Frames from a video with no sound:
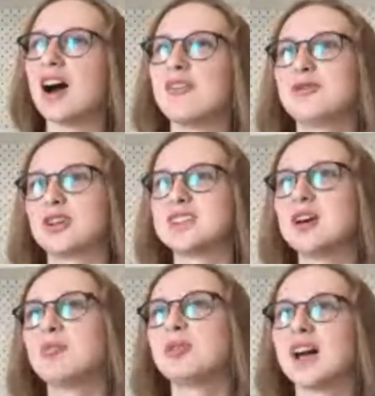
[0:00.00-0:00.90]
for
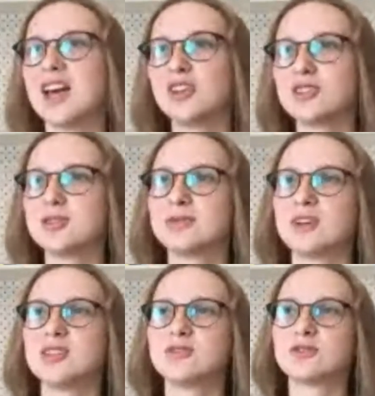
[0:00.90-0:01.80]
example, I had lots of
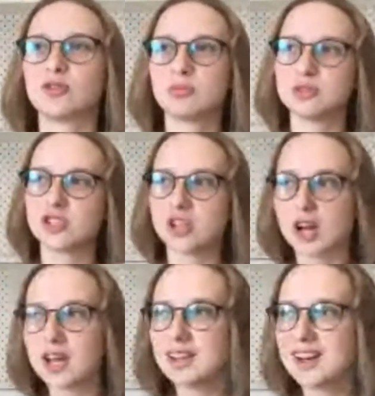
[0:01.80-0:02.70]
friends from
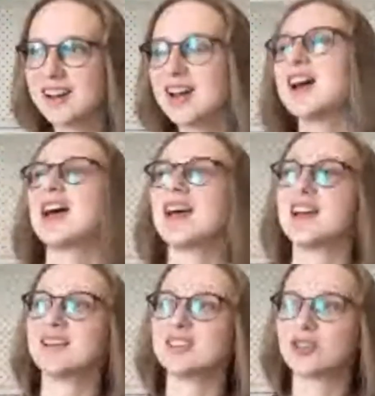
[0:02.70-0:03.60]
China
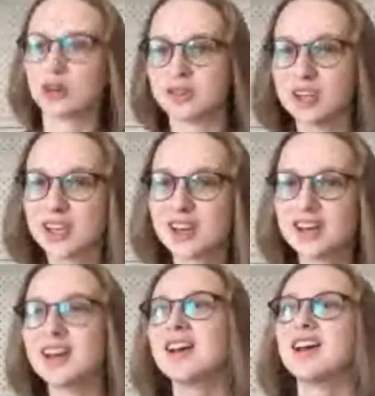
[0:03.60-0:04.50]
and
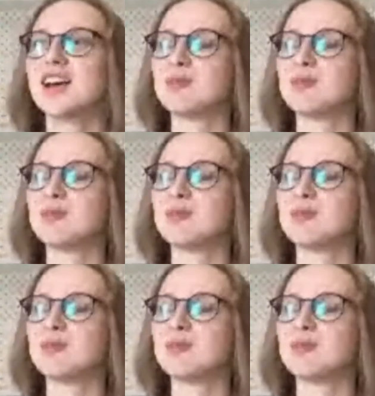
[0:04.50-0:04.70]
Korea,